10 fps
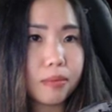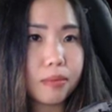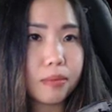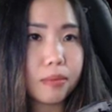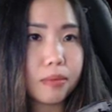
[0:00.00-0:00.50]

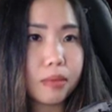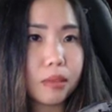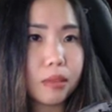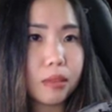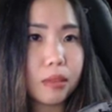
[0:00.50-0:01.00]
Fire,
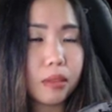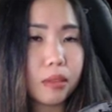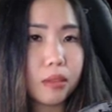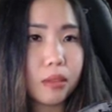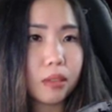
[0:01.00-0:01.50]
please.
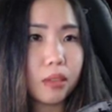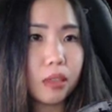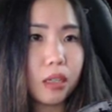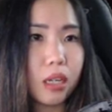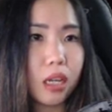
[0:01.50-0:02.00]
Somewhere,
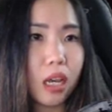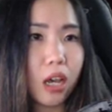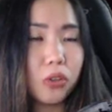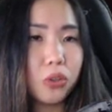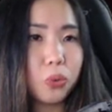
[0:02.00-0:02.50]
fire.
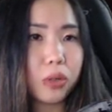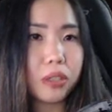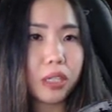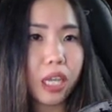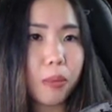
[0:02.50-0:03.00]
How do you run
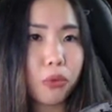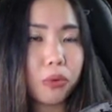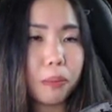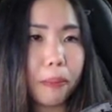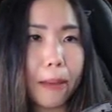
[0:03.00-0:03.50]
the game
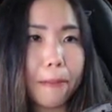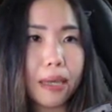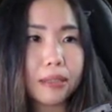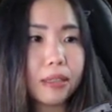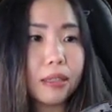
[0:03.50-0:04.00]
through
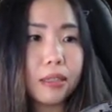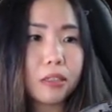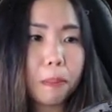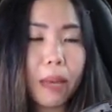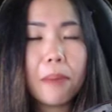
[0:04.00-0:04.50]
Pimax?
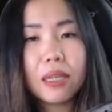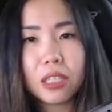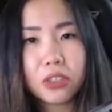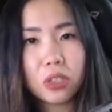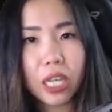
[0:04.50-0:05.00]
So Pimax
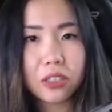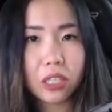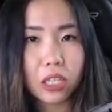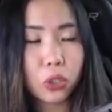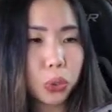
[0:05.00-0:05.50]
actually has
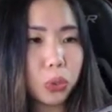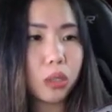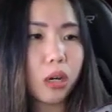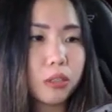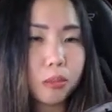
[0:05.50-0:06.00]
a tool
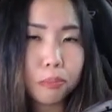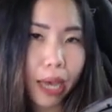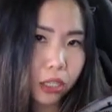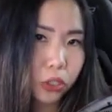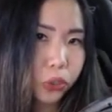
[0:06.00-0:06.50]
called
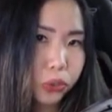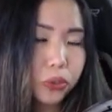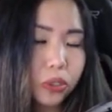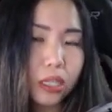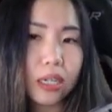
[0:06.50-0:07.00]

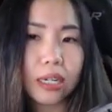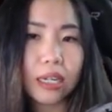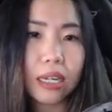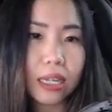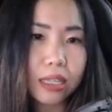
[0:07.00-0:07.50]
PiTool,
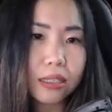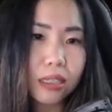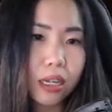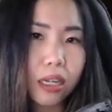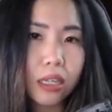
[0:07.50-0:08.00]
and
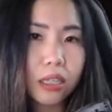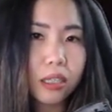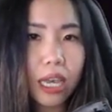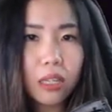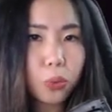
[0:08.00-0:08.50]
it
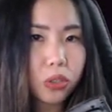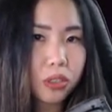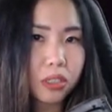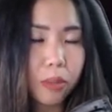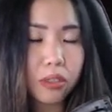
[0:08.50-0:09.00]
kind of works
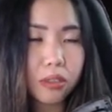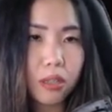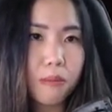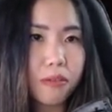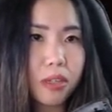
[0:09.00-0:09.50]
the same as
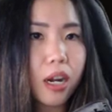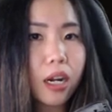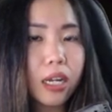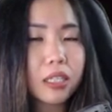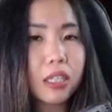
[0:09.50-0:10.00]
Steam
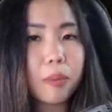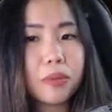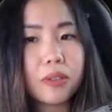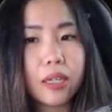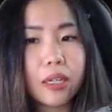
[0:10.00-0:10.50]
VR,
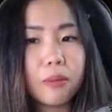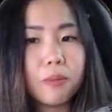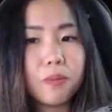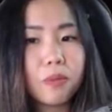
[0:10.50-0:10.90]
except well,